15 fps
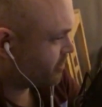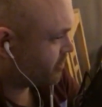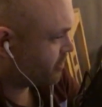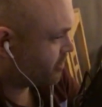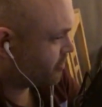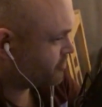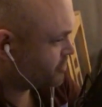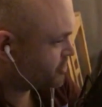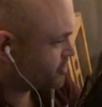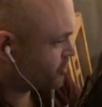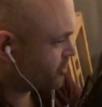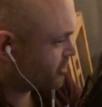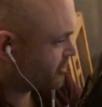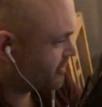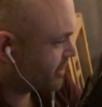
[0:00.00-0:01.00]
I'm just
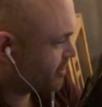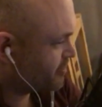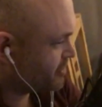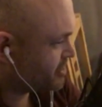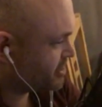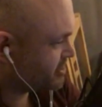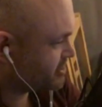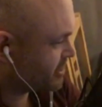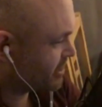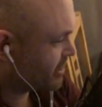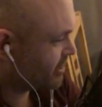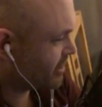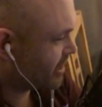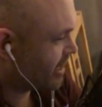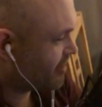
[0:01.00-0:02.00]
looking at the images.
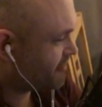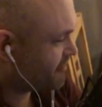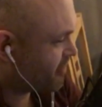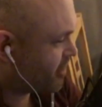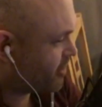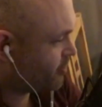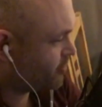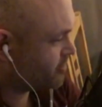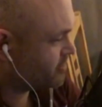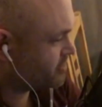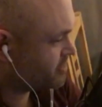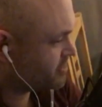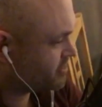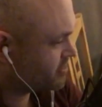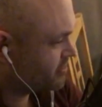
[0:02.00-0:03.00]
If I
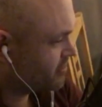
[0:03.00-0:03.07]
was